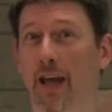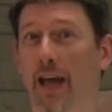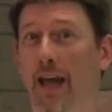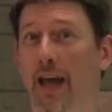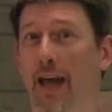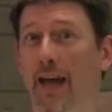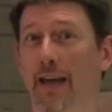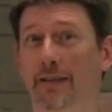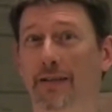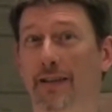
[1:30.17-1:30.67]

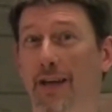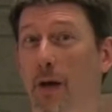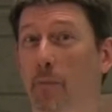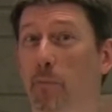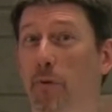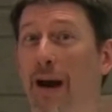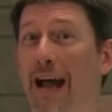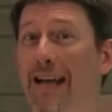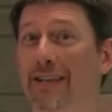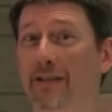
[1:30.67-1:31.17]
has a
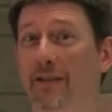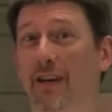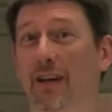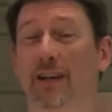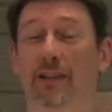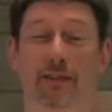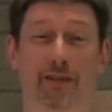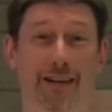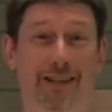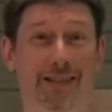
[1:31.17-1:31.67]
brass
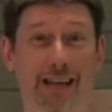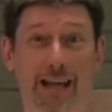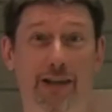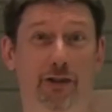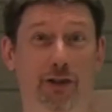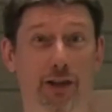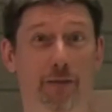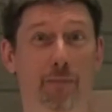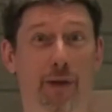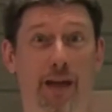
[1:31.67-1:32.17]
color, and it's
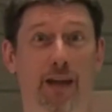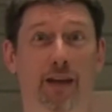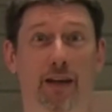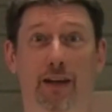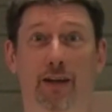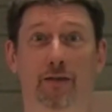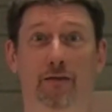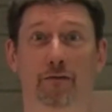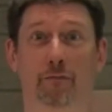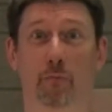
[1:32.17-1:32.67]
actually made
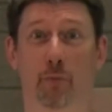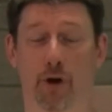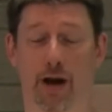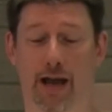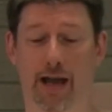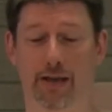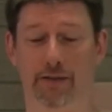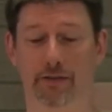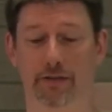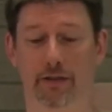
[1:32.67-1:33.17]
out of
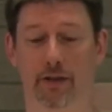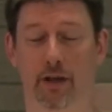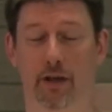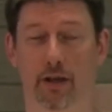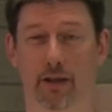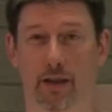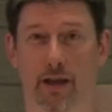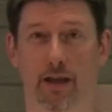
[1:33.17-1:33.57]
brass.